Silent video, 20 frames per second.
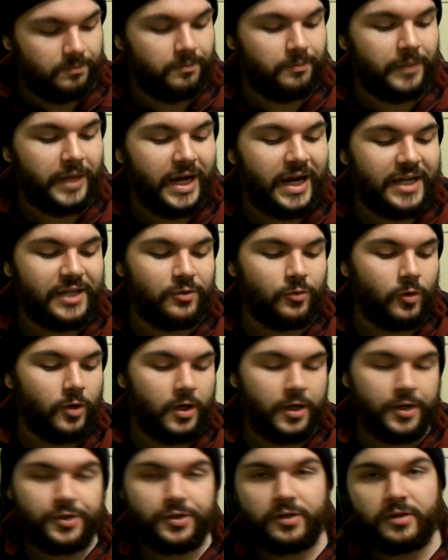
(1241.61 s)
body
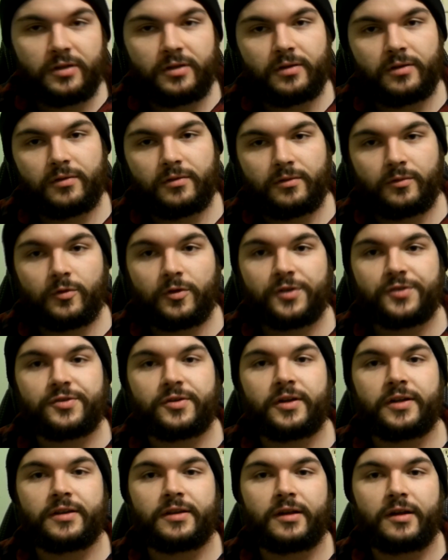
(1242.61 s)
wash, words
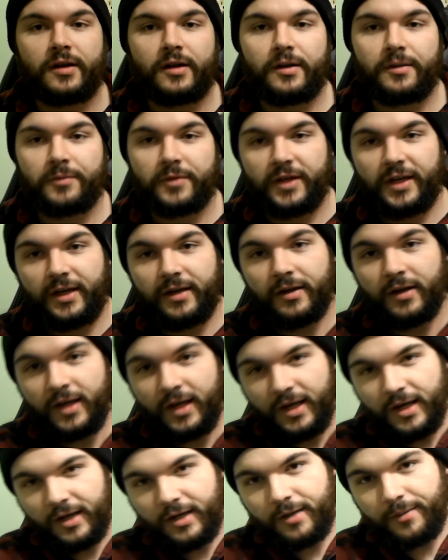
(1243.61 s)
right there, and
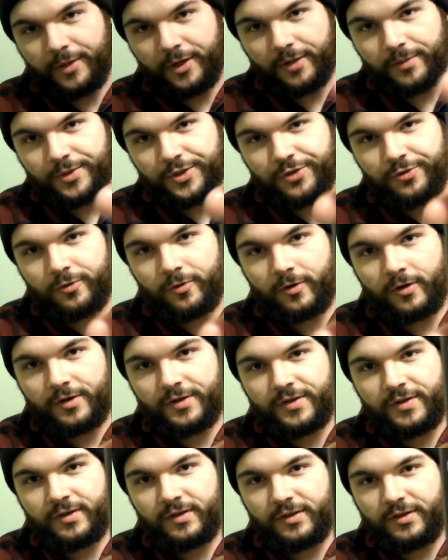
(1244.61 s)
coming up
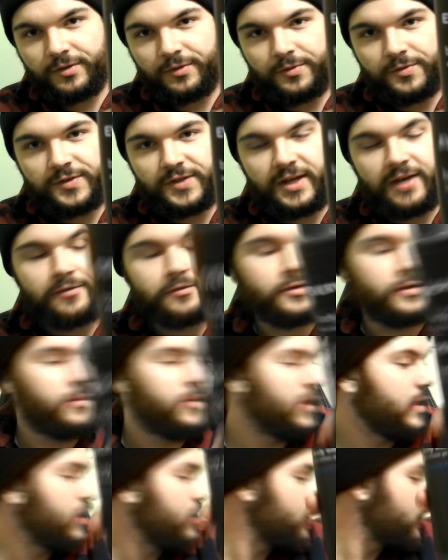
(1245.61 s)
short, use
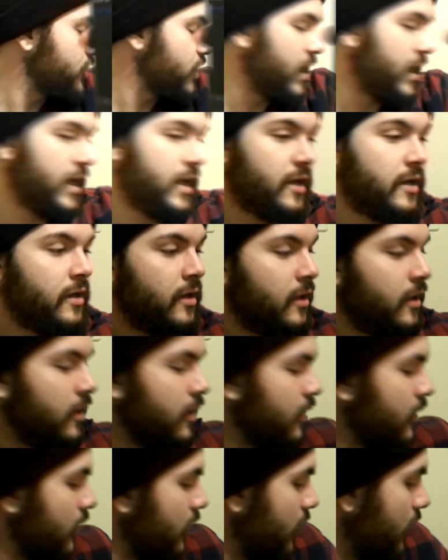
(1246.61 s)
Everyman Jack.
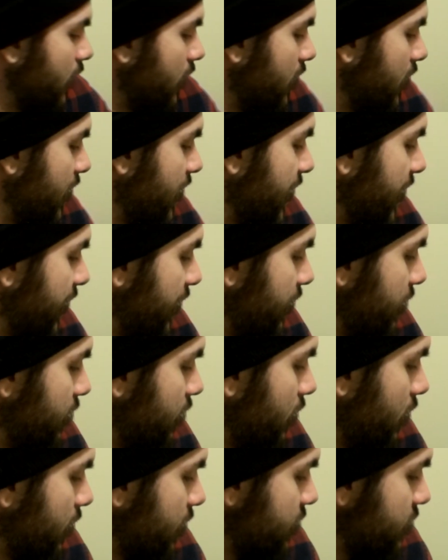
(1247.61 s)
And
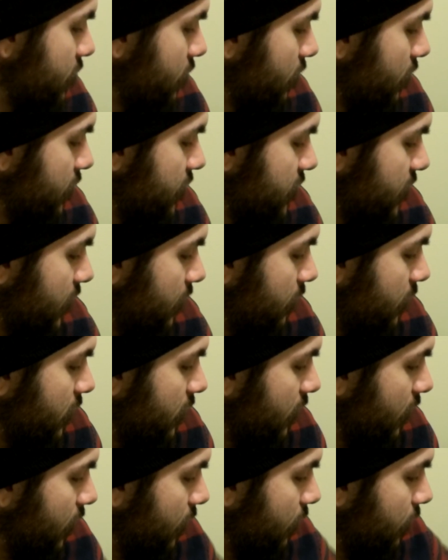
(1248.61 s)
also the same
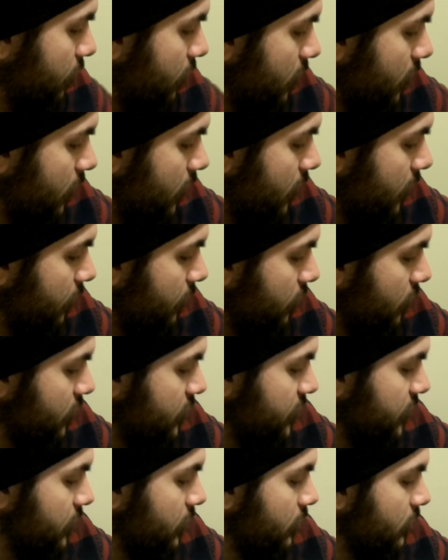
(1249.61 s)
thing for
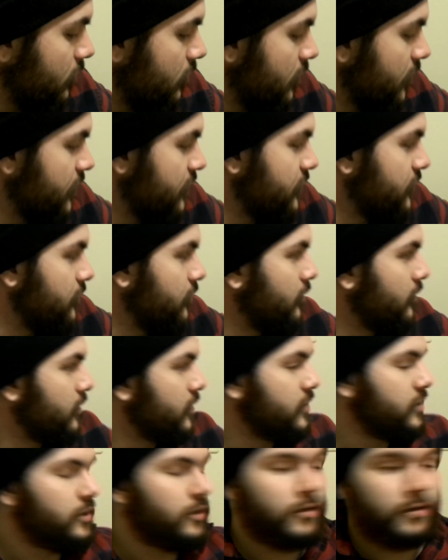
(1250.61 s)
deodorant too. And
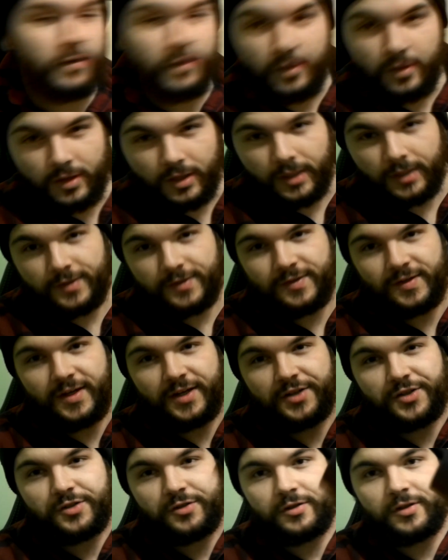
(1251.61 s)
the deodorant thing is
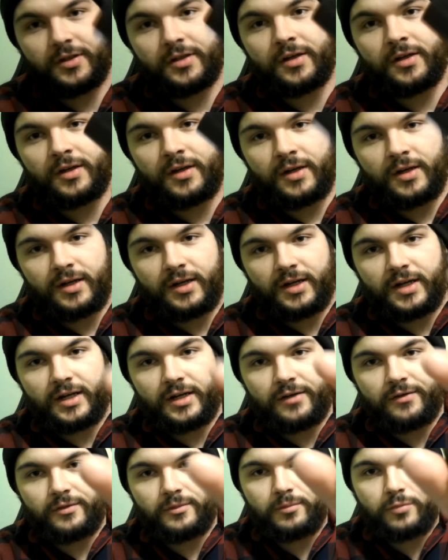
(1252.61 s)
actually kind
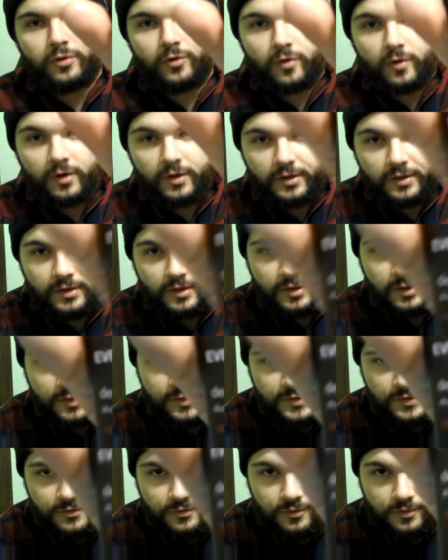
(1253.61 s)
of important
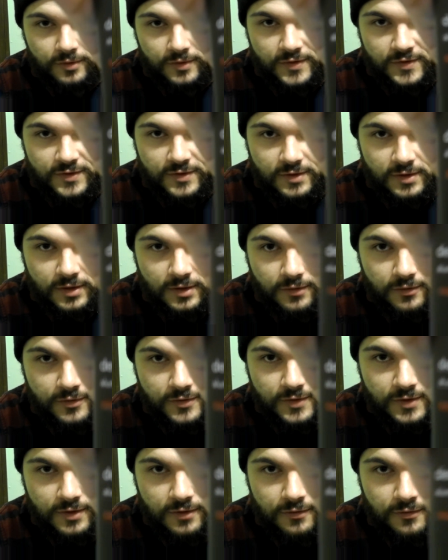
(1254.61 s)
because if you can see, if it's
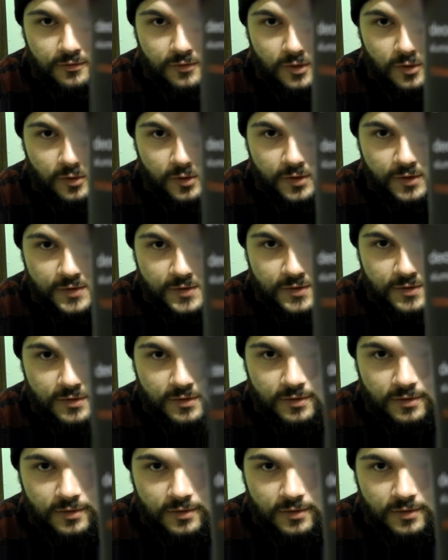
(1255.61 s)
going to focus,